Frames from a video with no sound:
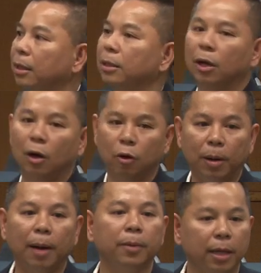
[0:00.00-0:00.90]
the whole
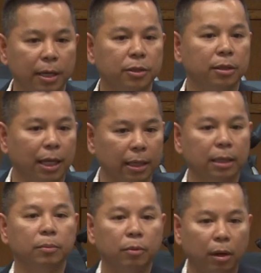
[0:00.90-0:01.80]
population, like
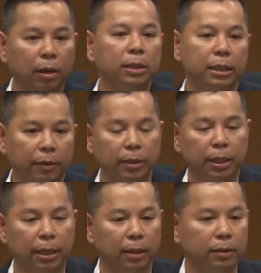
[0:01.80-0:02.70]
liberal arts and
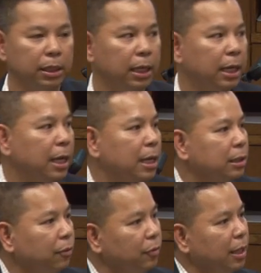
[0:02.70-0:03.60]
everything else.
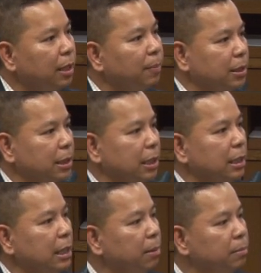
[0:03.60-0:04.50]
So if you think about just
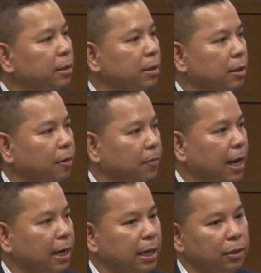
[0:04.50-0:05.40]
the number of
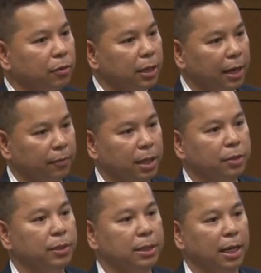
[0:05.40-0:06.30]
that, and you have countries